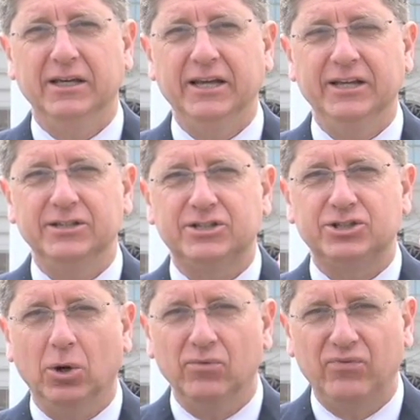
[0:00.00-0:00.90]
It is
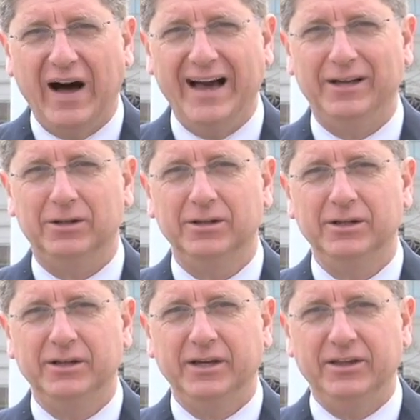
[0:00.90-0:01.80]
so vile
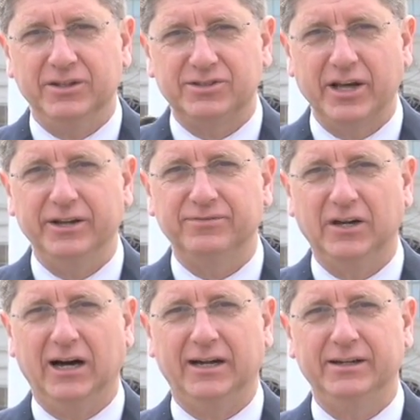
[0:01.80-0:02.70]
in the sight of
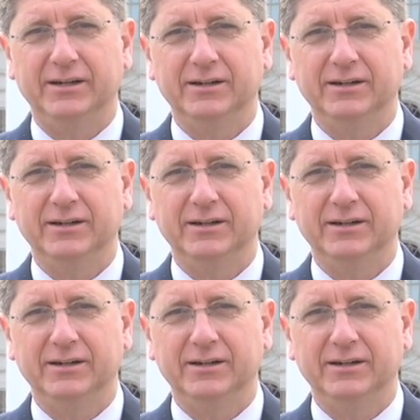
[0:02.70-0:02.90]
God.